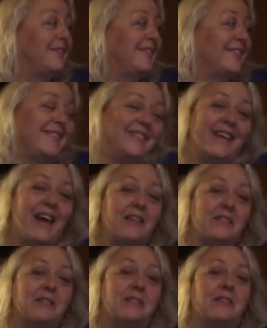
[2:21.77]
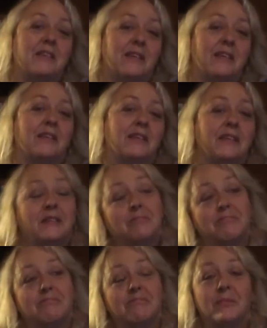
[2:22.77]
Oh, that's sweet.
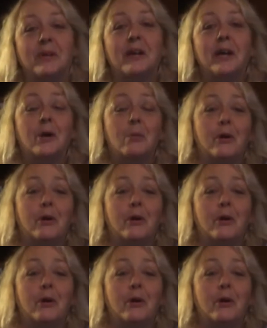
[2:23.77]
Yay.